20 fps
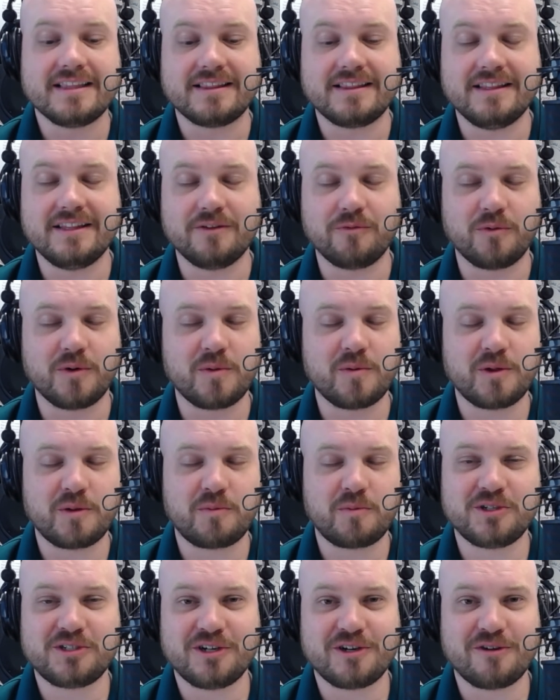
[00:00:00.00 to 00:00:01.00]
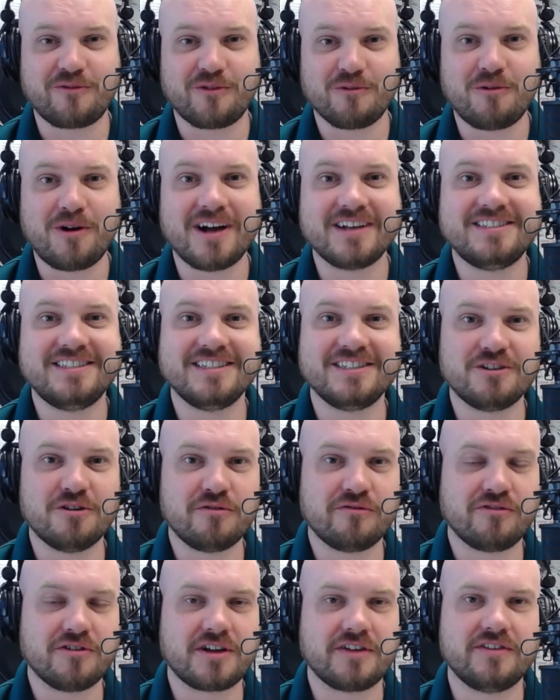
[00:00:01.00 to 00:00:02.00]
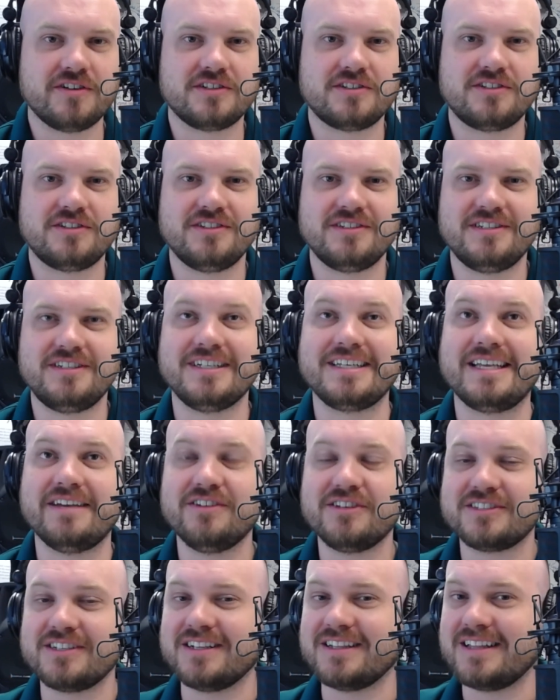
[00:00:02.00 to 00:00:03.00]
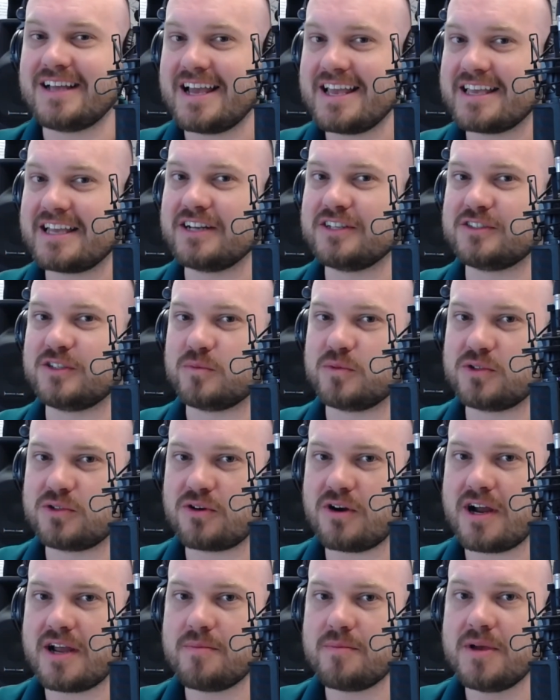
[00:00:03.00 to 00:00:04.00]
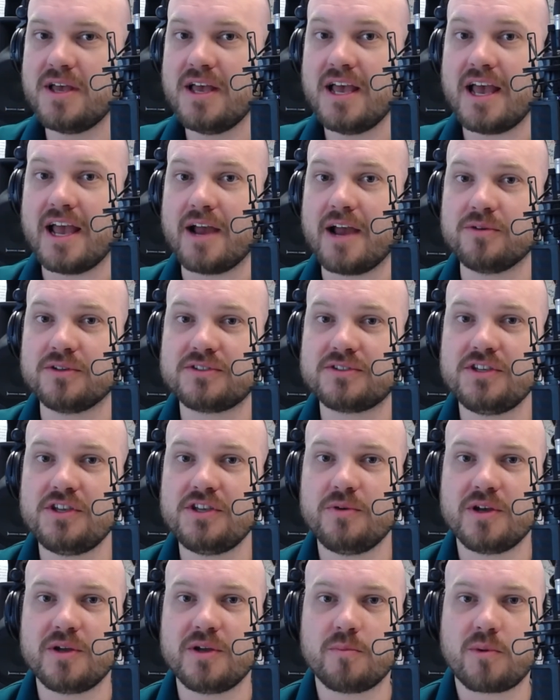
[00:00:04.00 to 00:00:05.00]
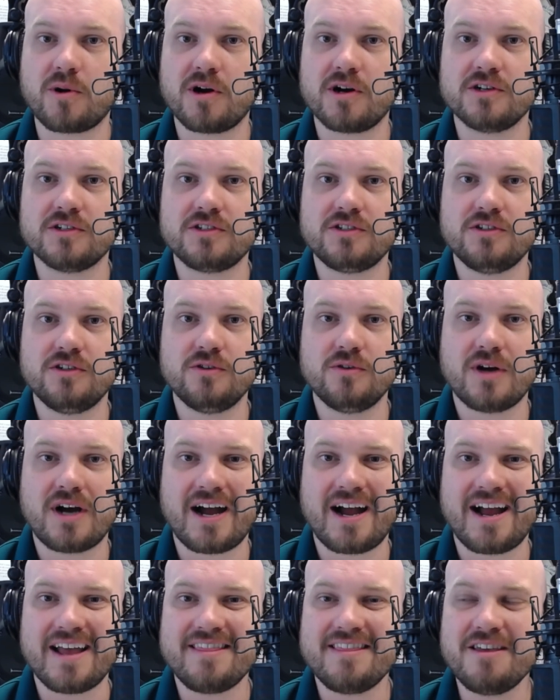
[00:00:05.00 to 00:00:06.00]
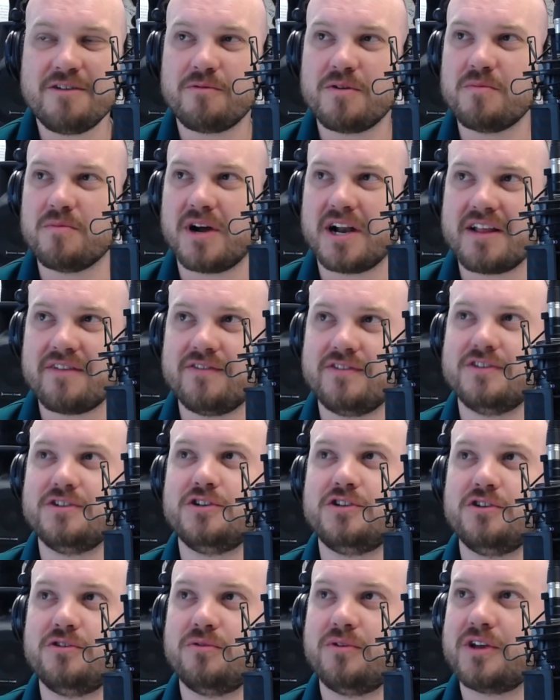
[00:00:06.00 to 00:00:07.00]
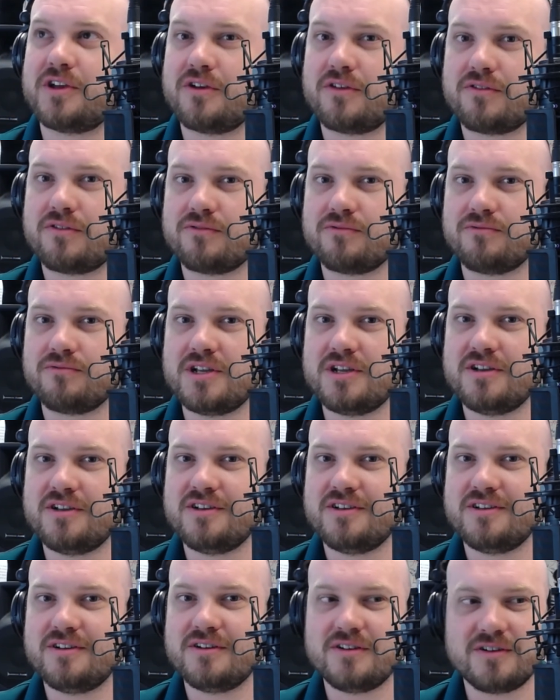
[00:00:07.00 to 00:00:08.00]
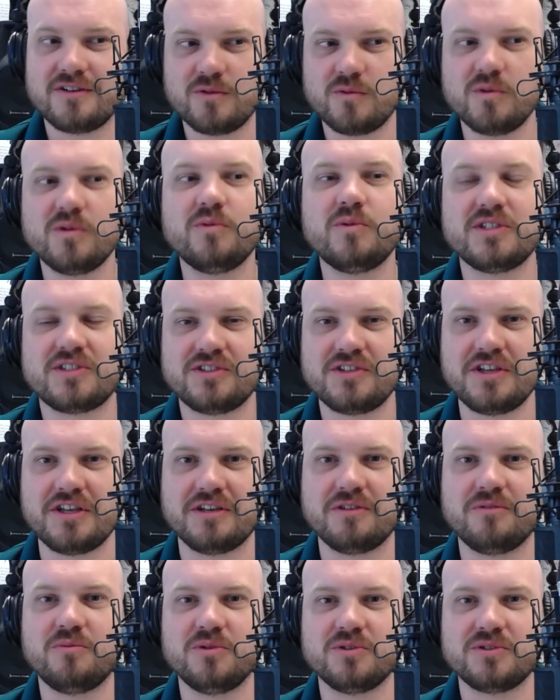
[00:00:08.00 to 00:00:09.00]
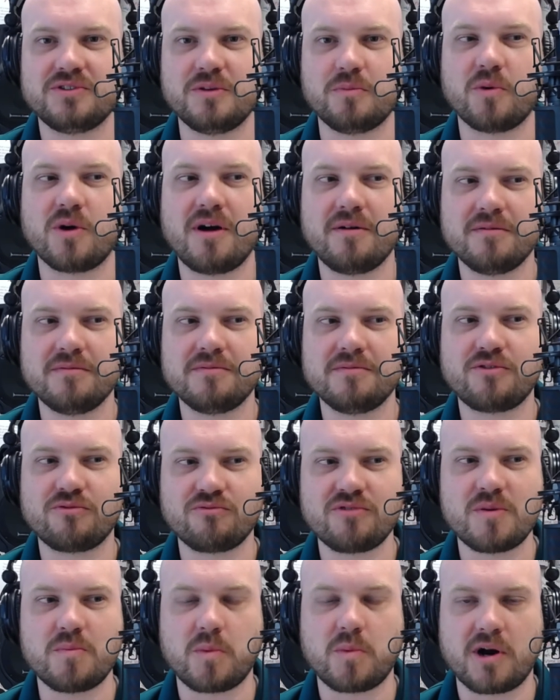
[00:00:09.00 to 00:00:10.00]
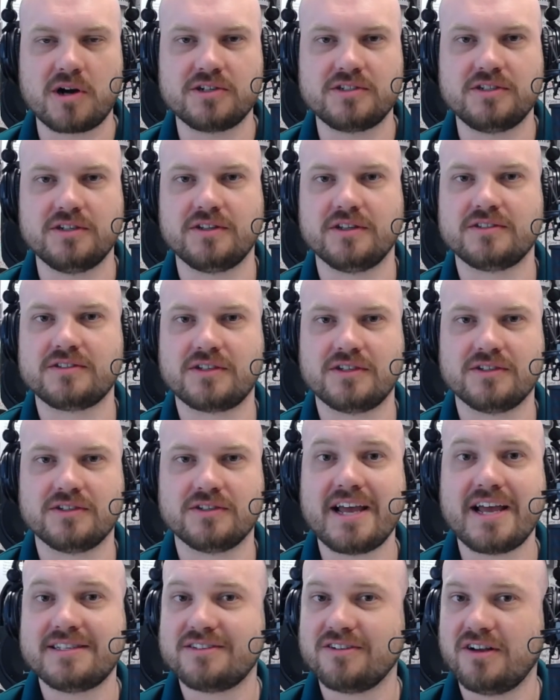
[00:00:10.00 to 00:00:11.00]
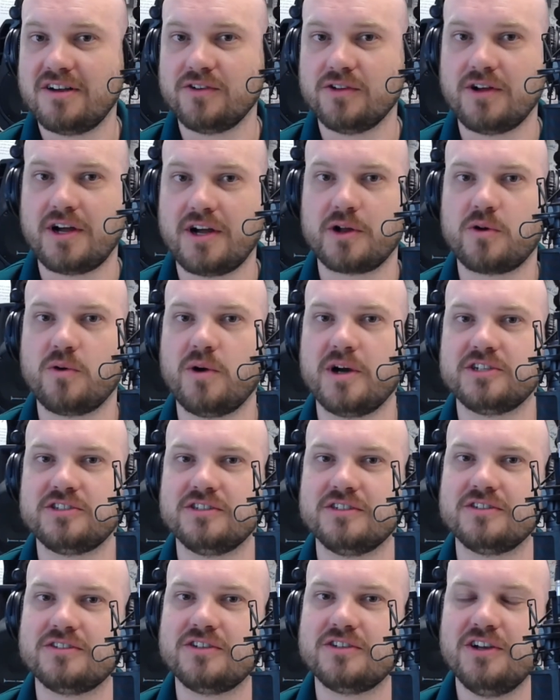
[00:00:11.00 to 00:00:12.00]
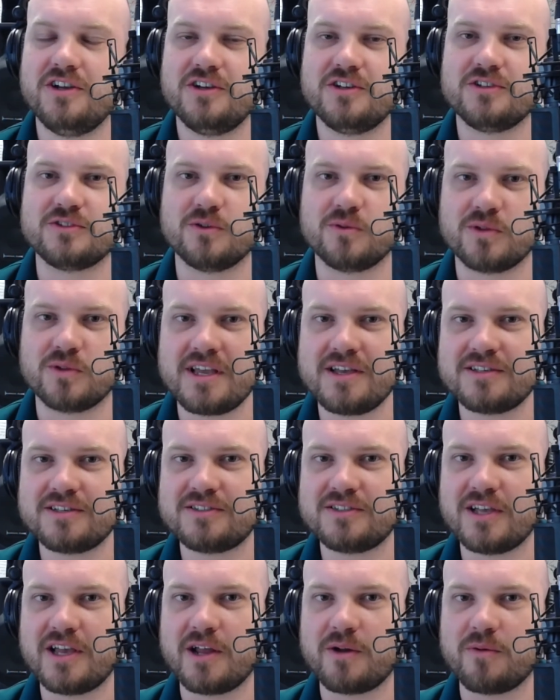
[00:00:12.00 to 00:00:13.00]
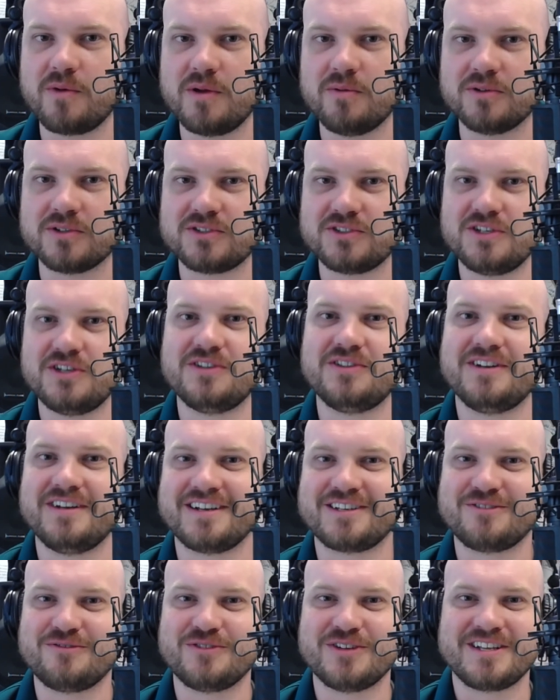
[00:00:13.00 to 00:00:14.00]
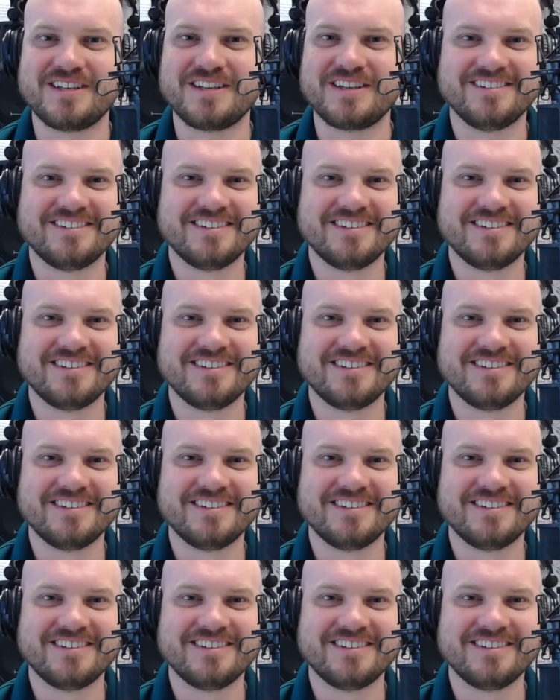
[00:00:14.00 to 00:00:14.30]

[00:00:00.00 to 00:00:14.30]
We really appreciate you for watching. Don't forget to give us a like and a subscribe, and we'll see you in part 2. I think we might even do like a 3. Well, we'll see. Probably 3 parts to this, because I still have a lot of questions. So thanks, and we will see you in the next video.